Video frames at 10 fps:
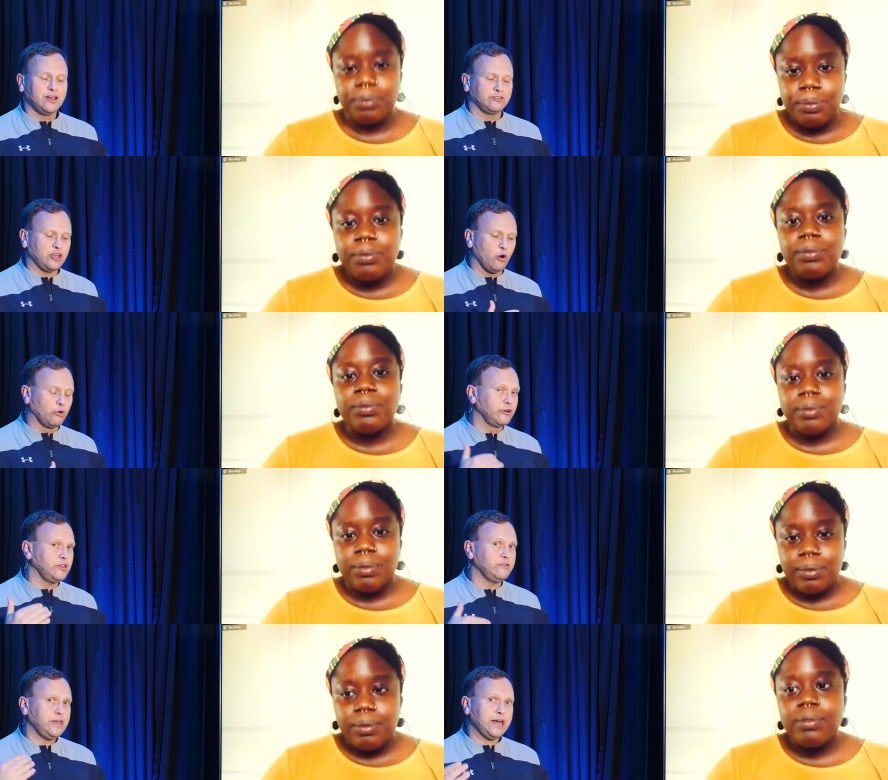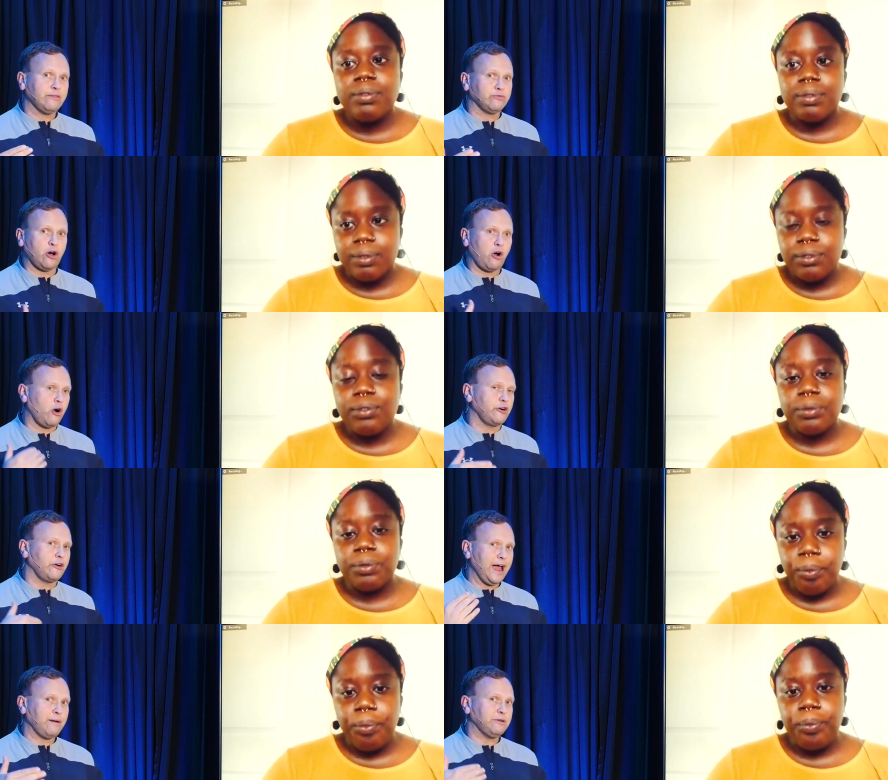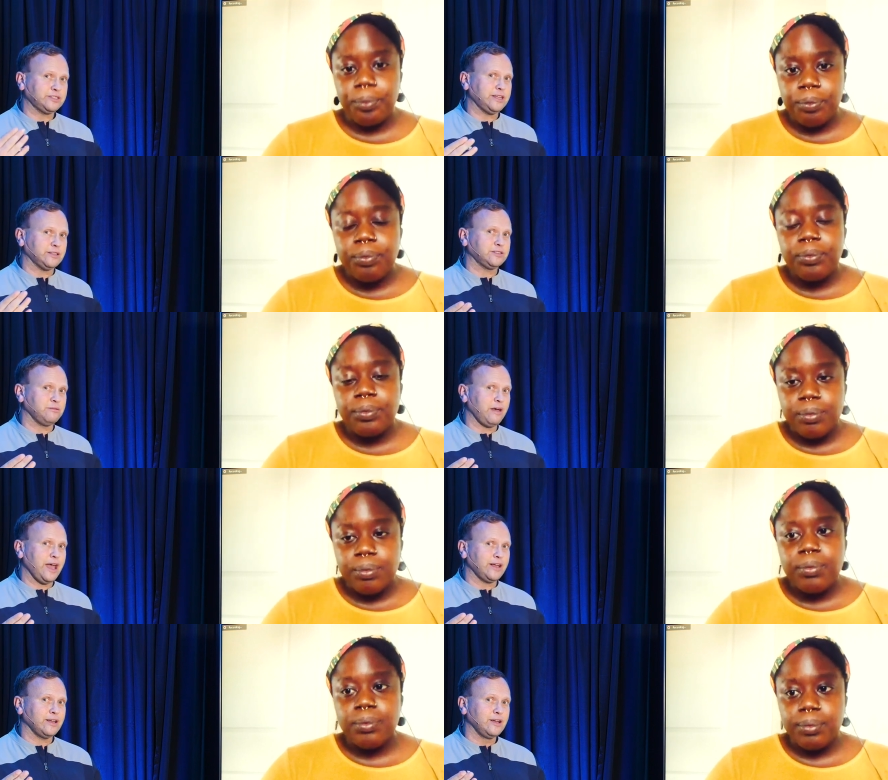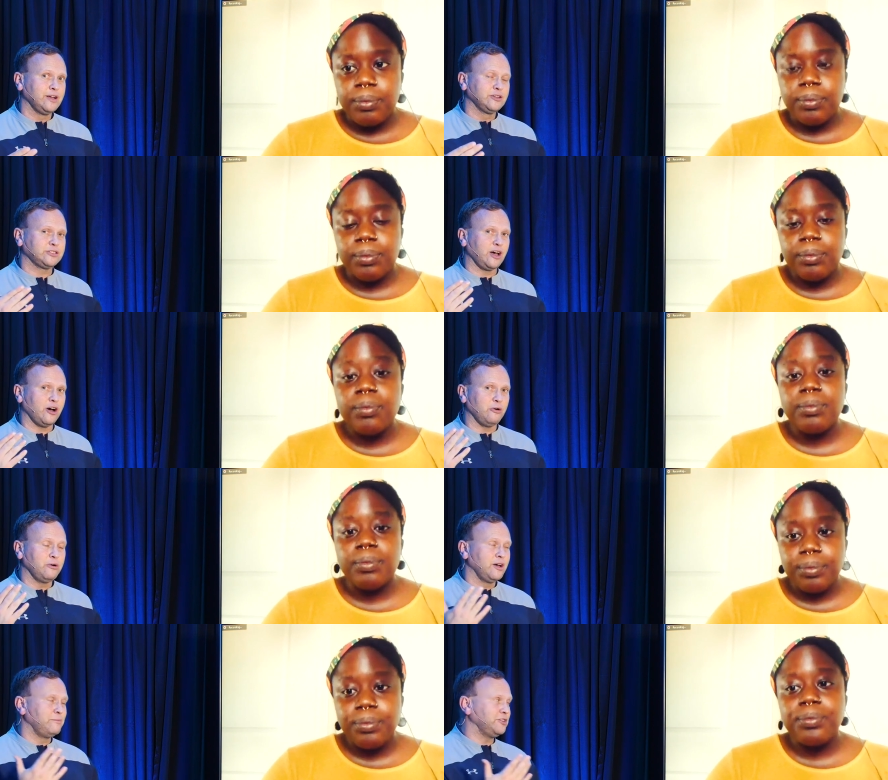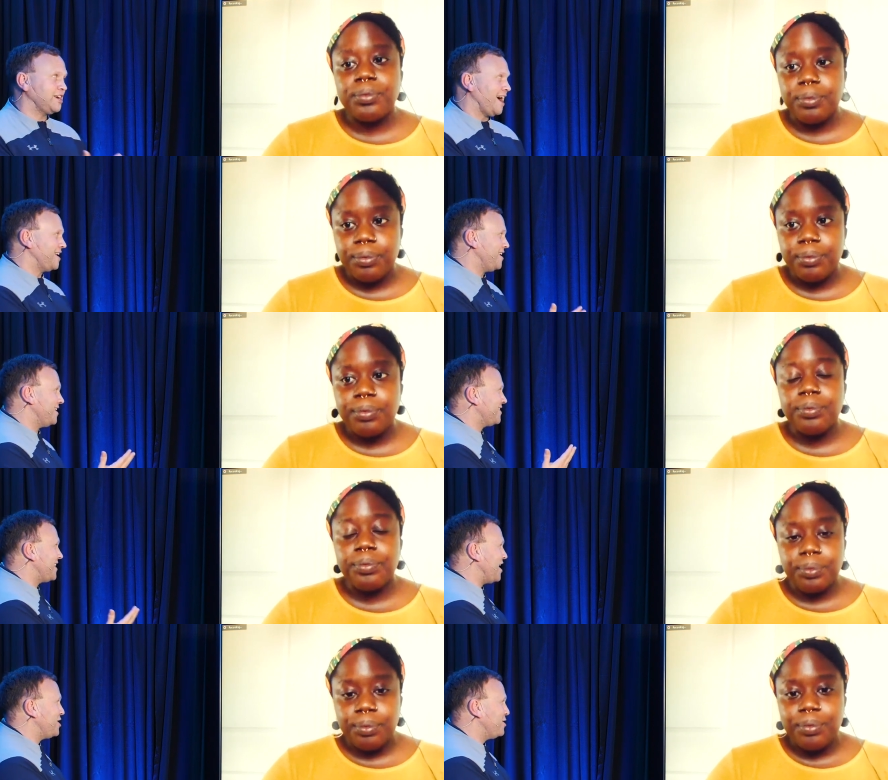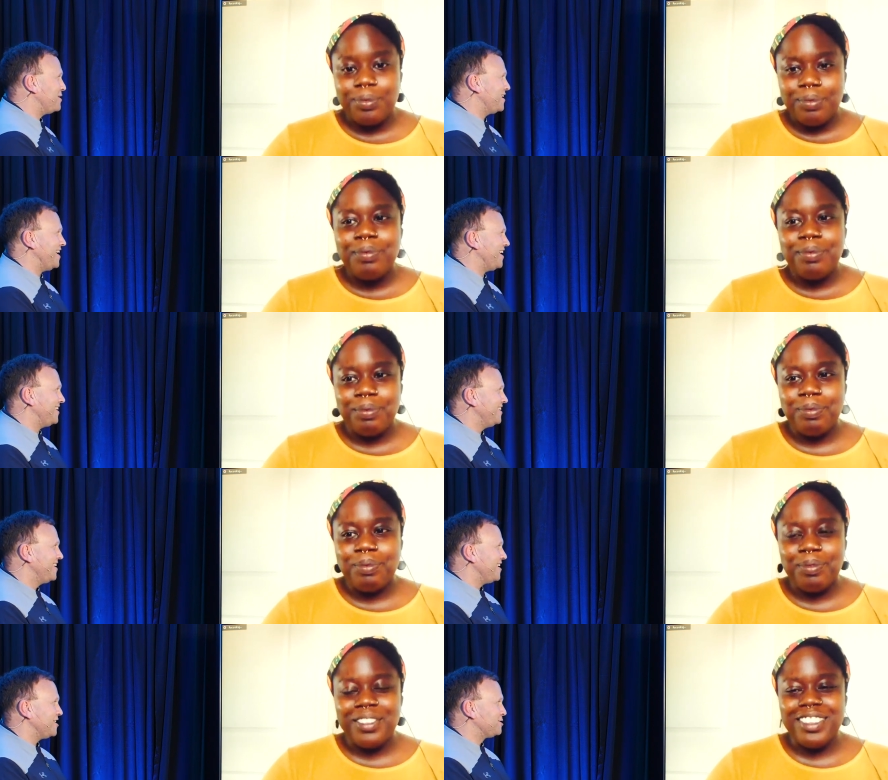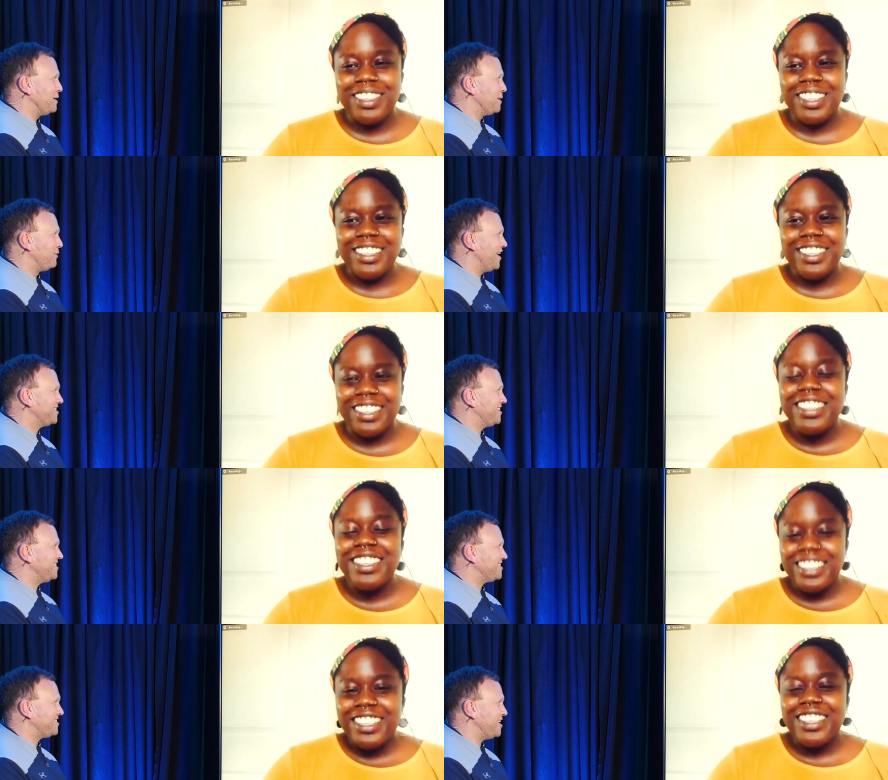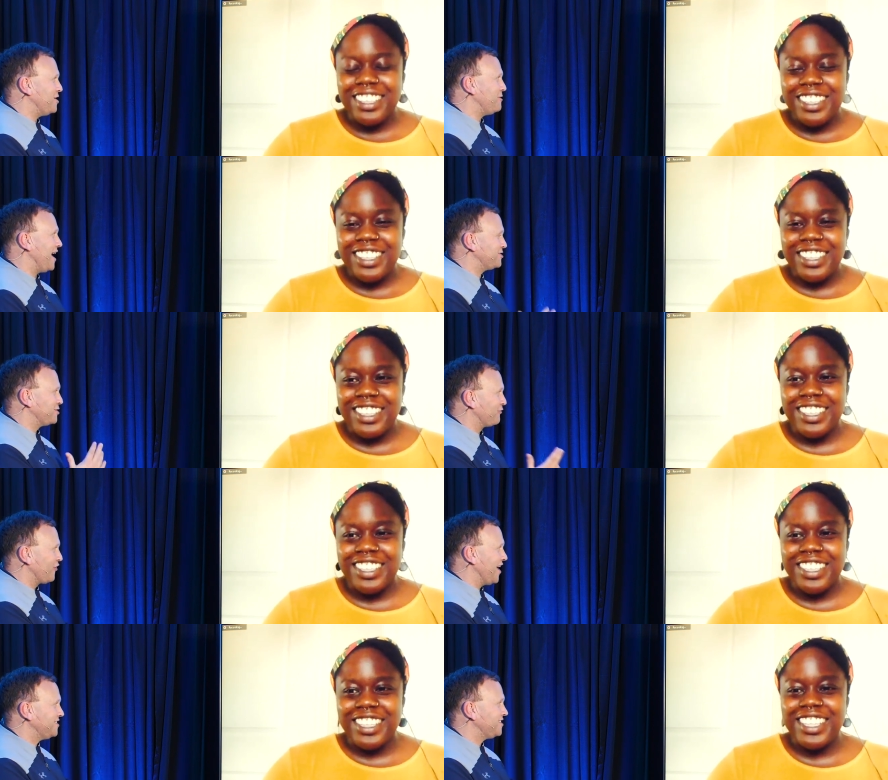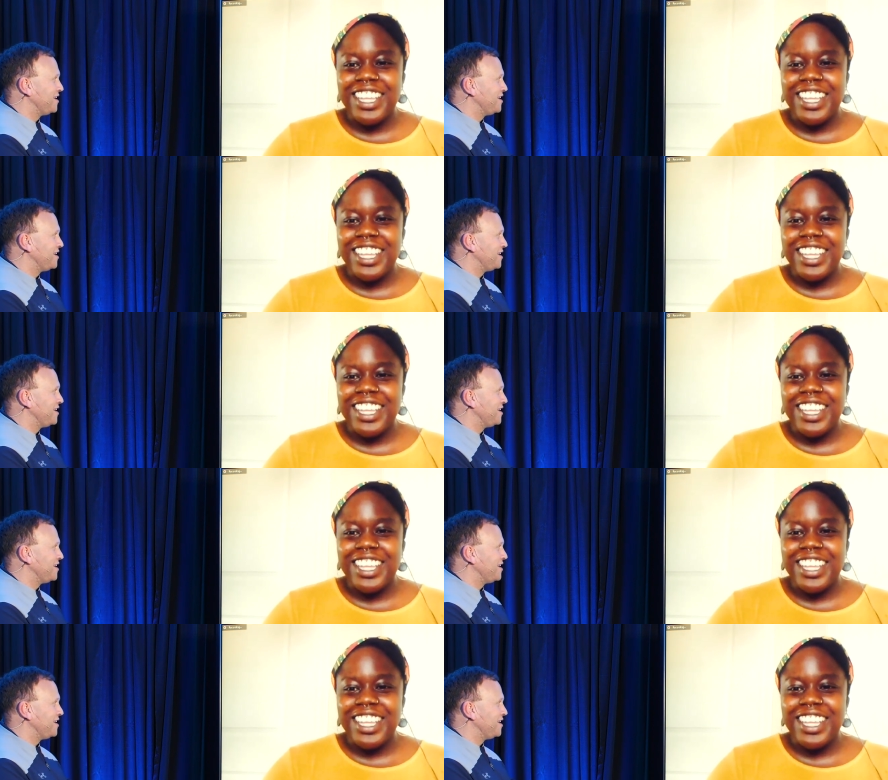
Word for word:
Speaker 1: the older you get, the harder habits get to make. So, Mojade, thank you again. It's been a blessing to see you as your friend,